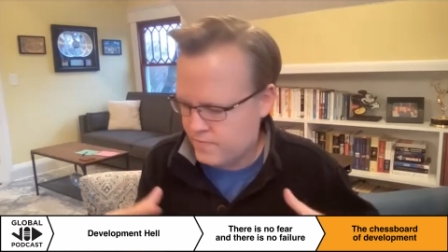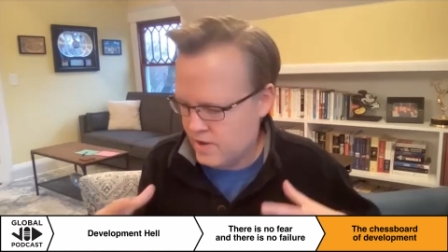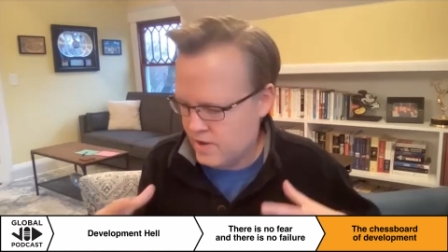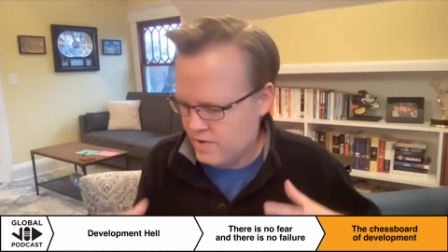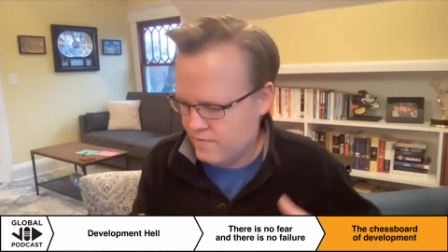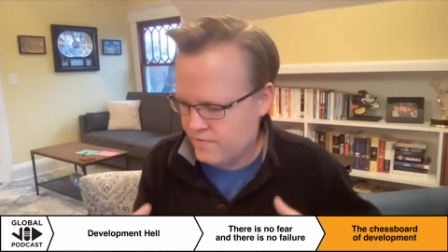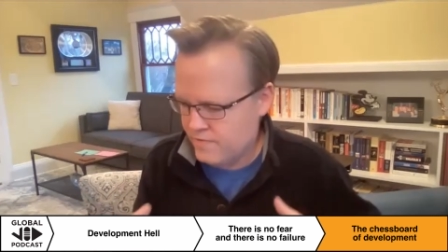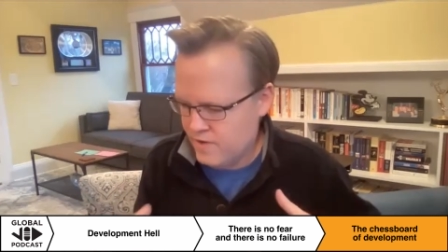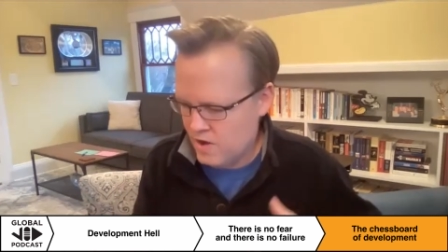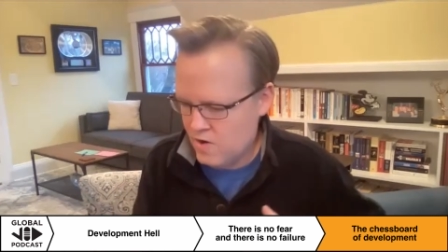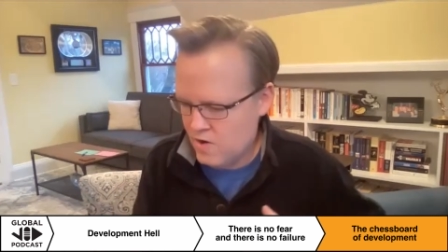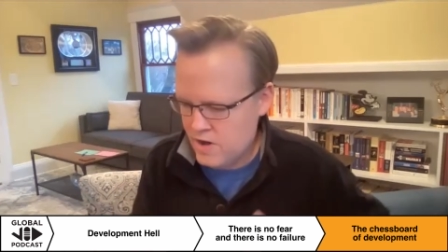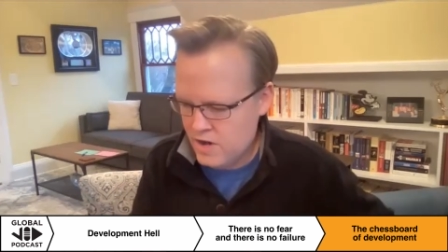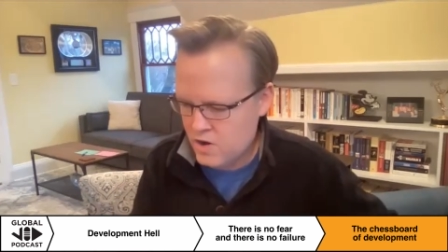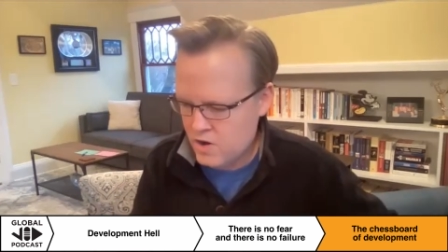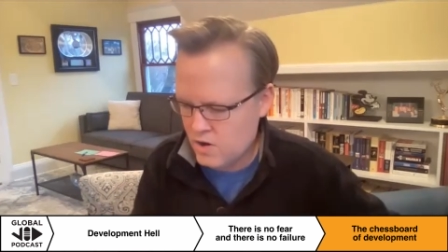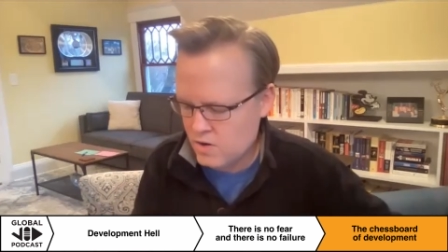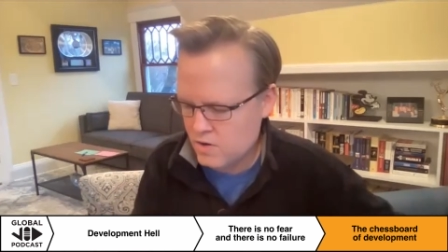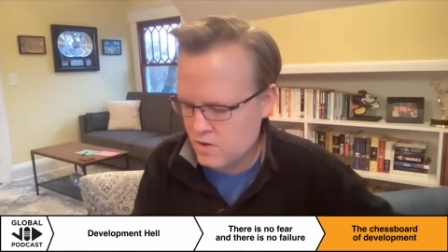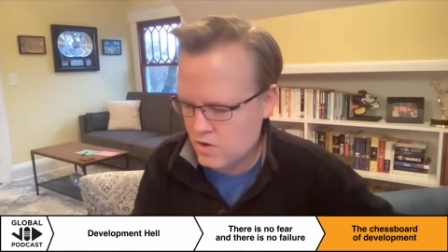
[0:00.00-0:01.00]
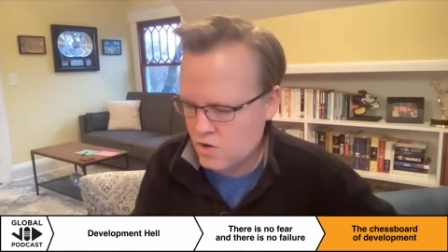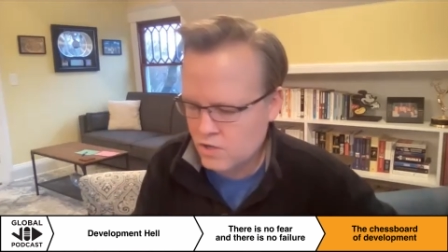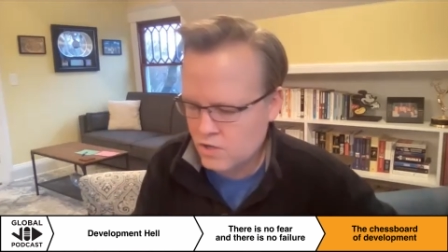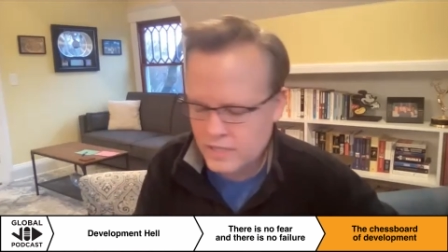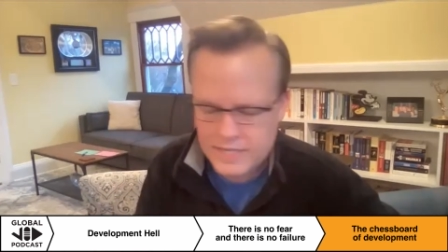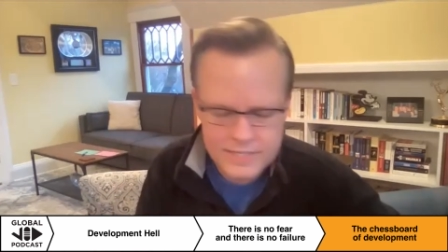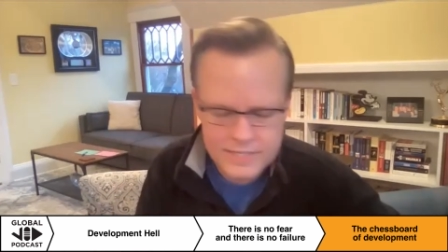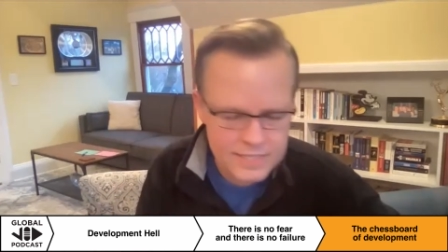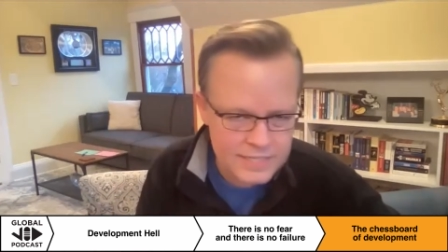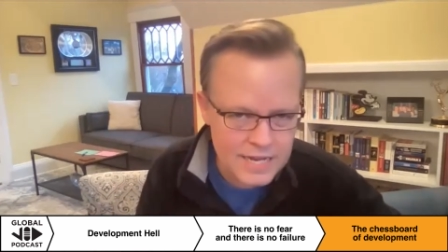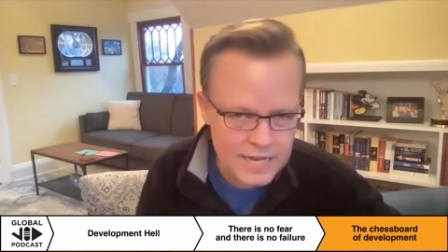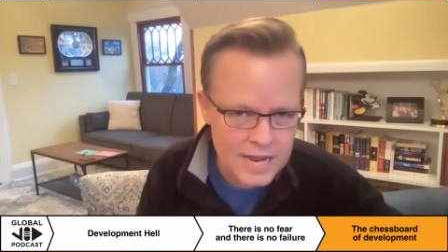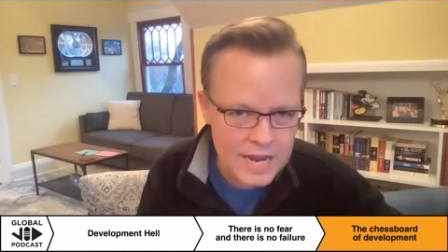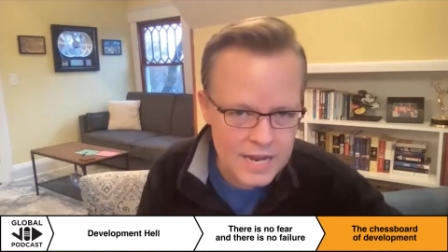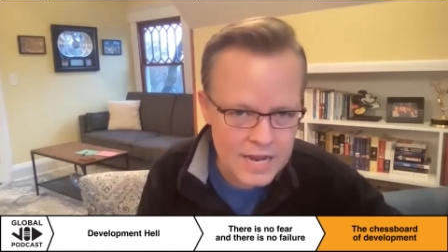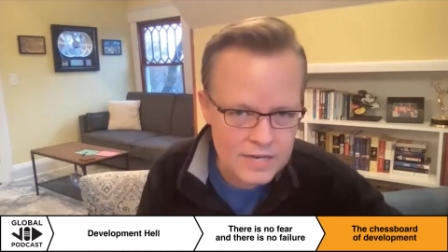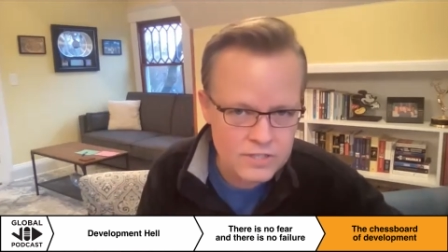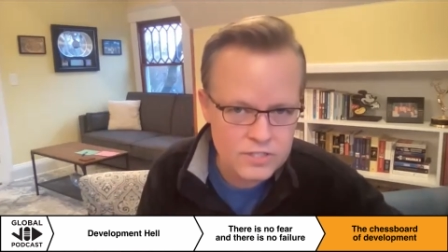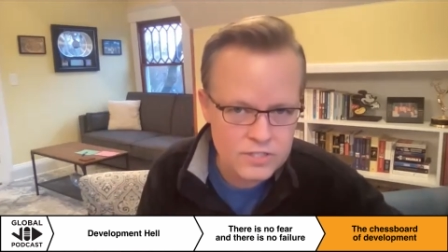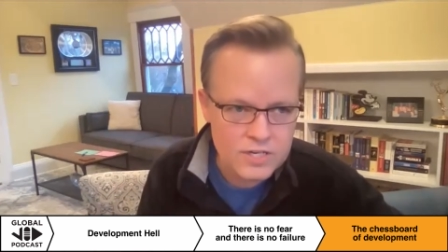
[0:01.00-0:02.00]
a very early
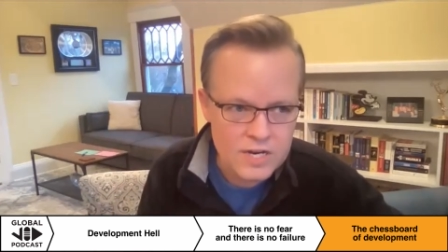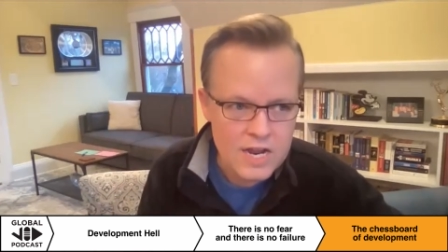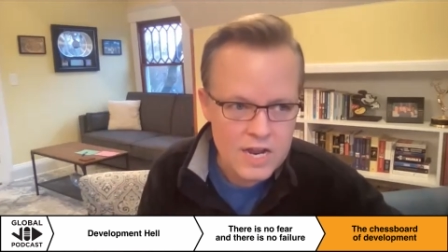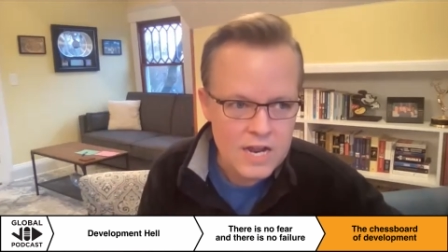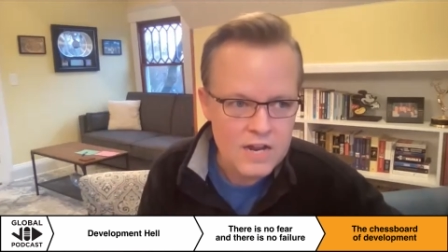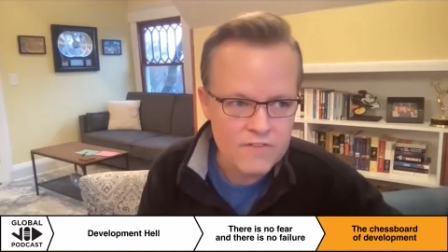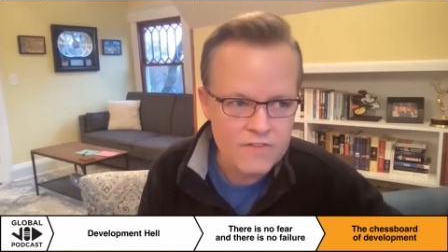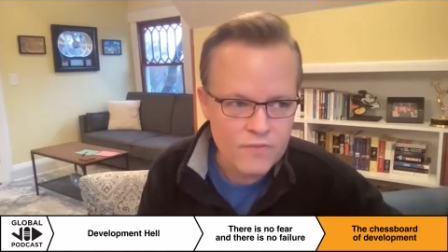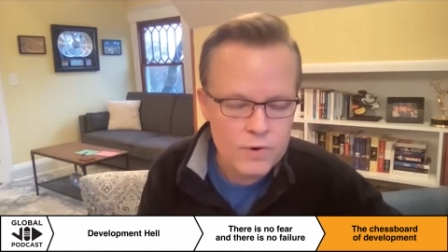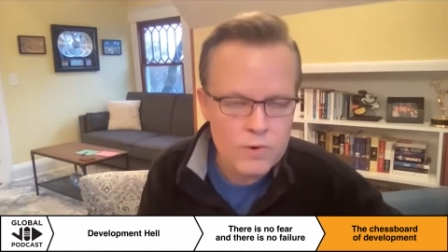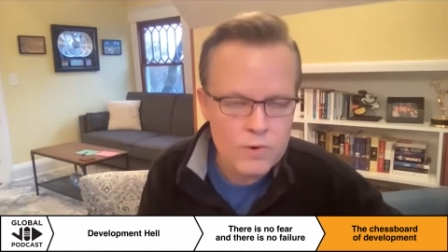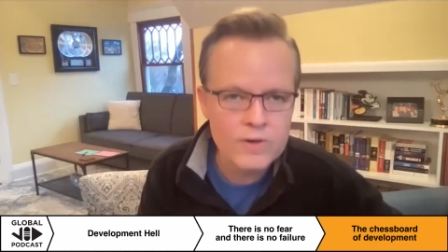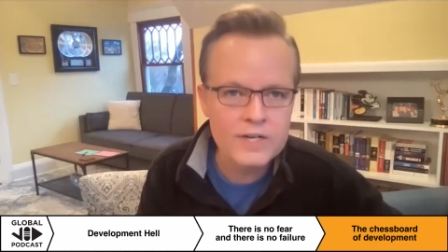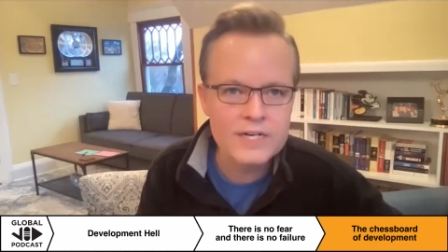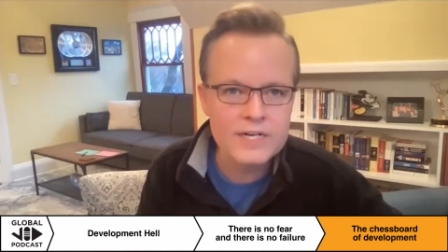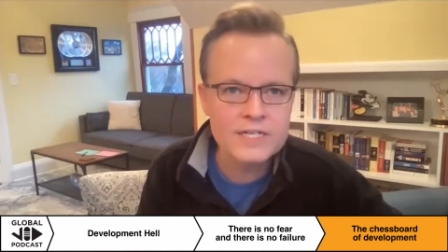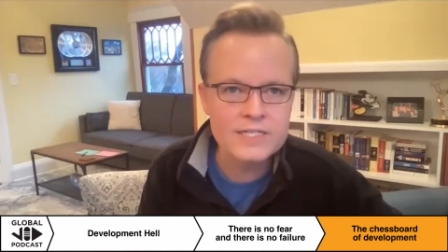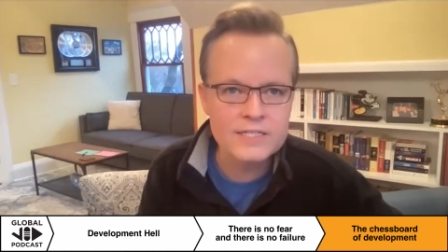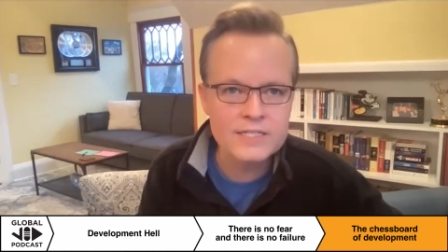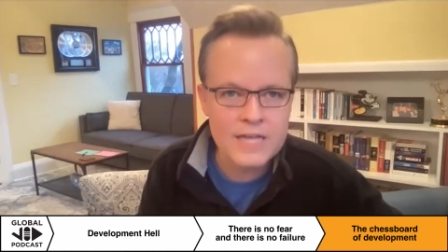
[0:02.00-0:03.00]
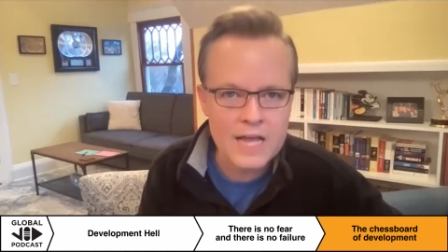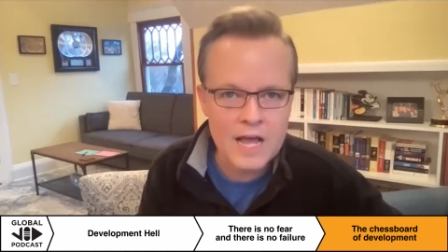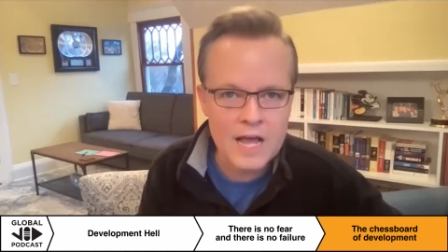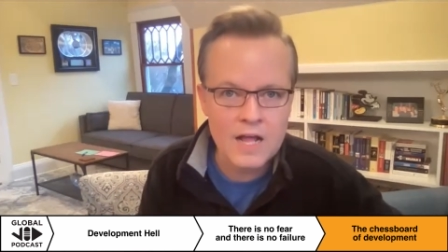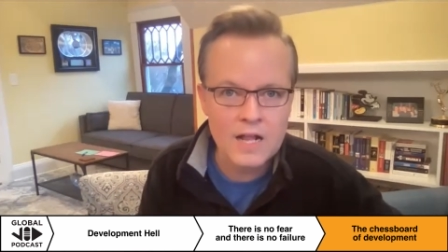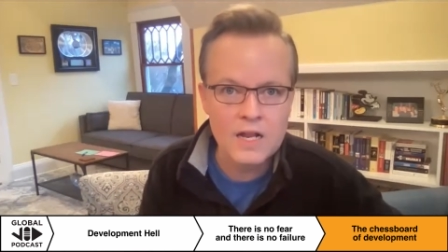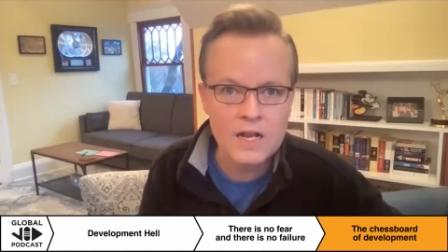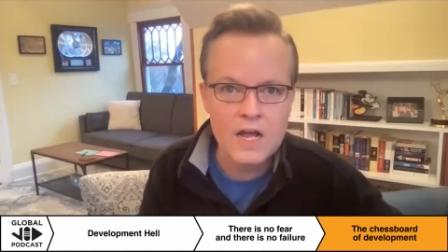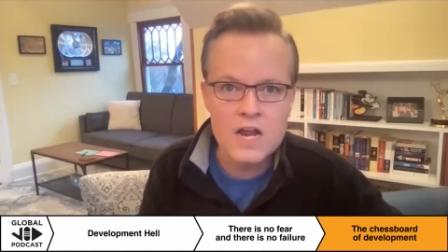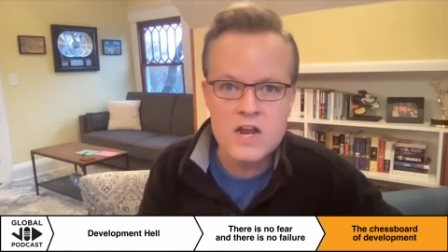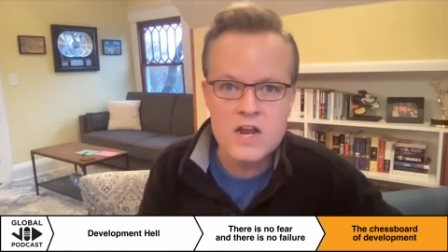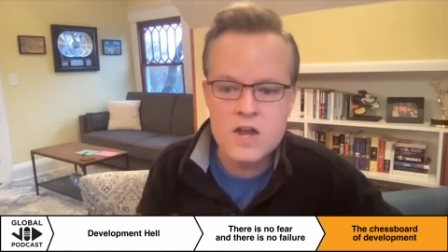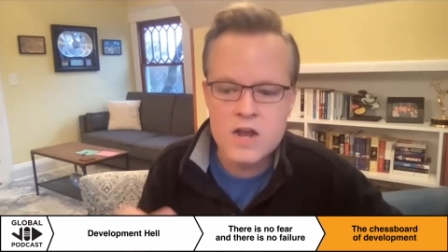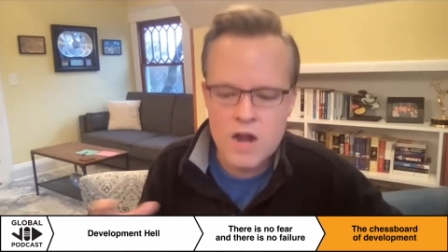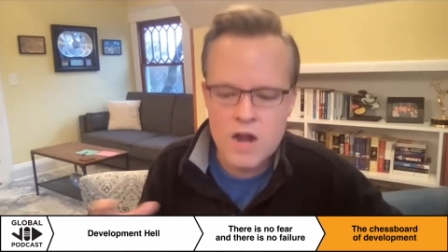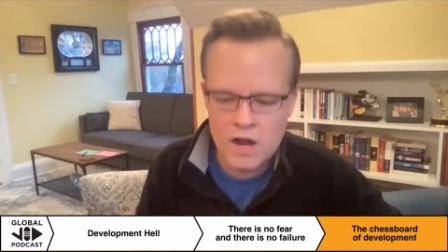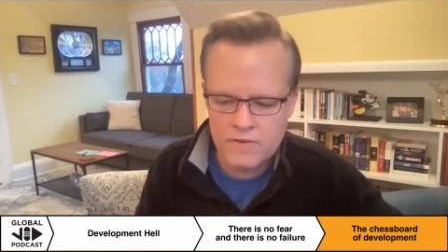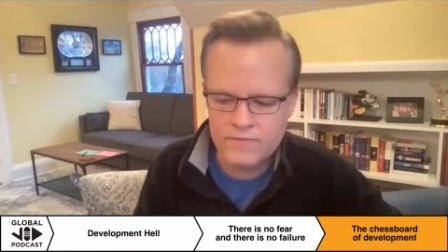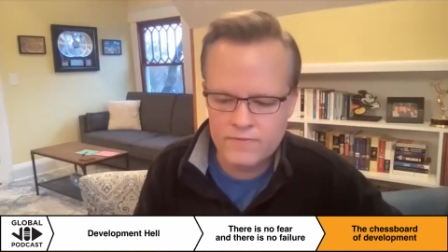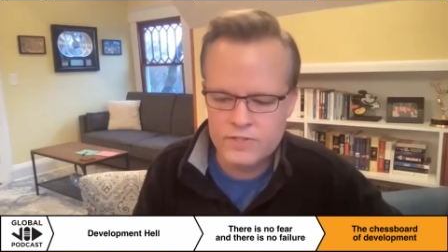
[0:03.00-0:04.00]
stage, if we were going to sell
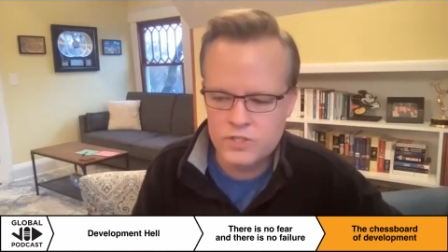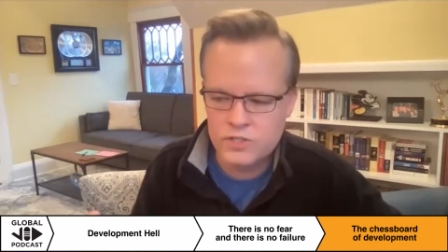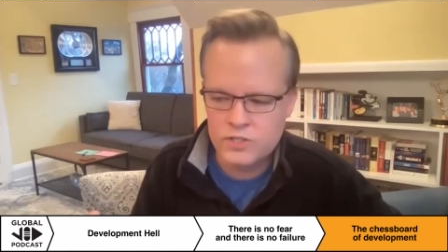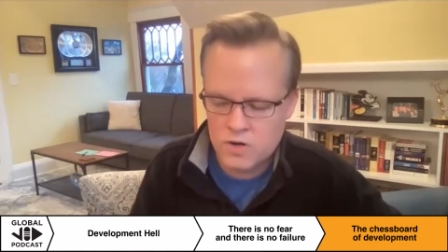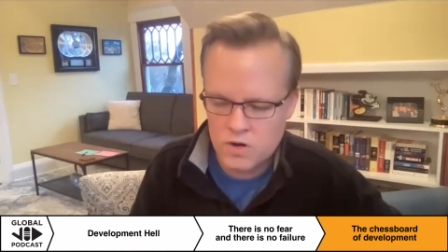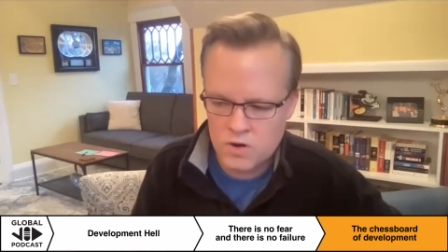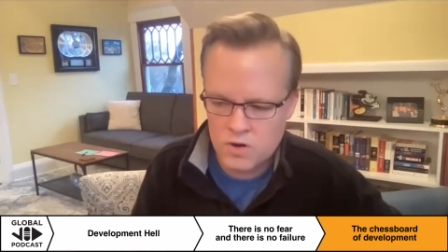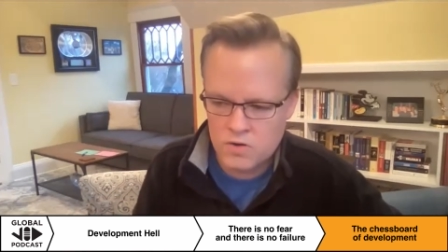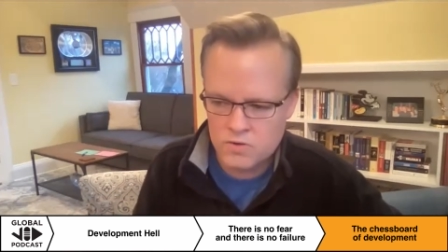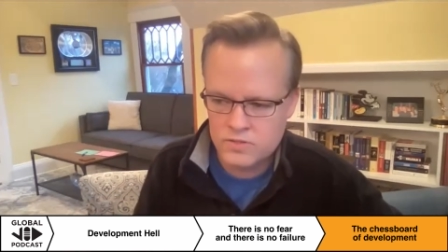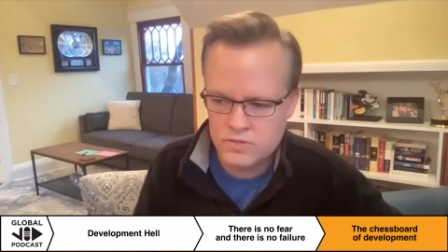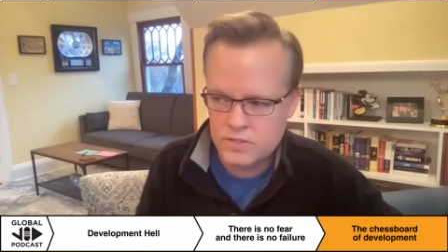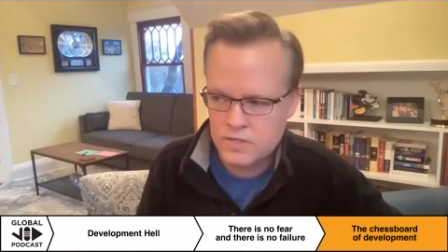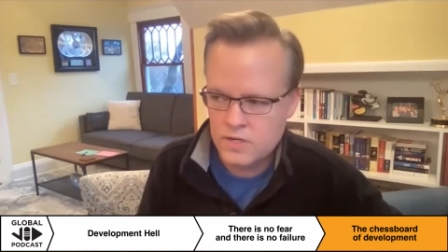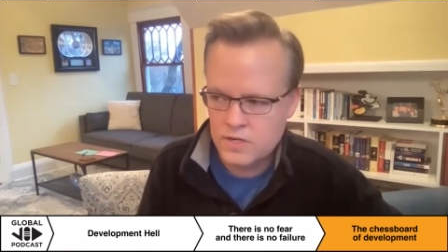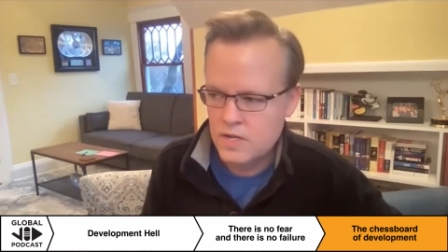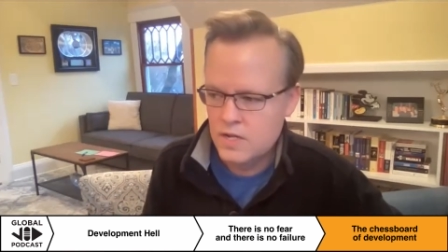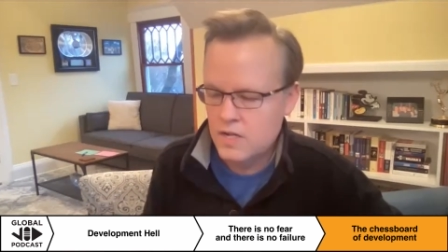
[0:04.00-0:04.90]
enough shows